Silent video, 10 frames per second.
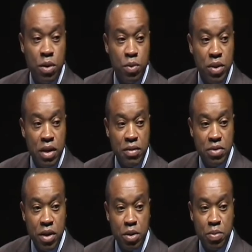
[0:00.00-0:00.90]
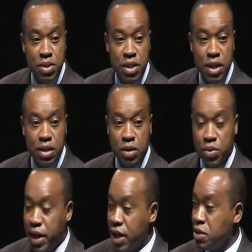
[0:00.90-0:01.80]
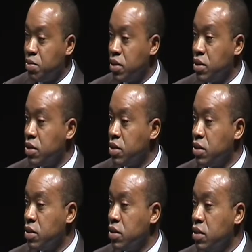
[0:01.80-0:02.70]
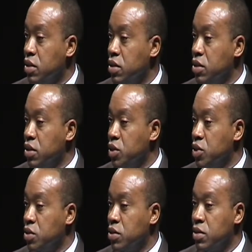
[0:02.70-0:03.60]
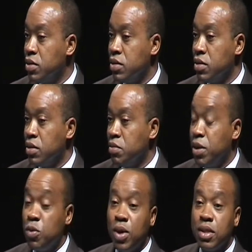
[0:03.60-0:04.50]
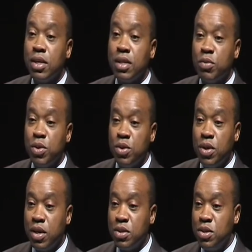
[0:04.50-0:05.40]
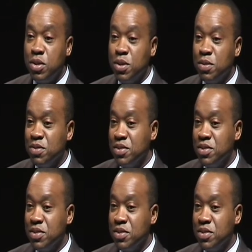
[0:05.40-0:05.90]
we never try to pretend that we're experts on these issues. But the one thing that we know how to do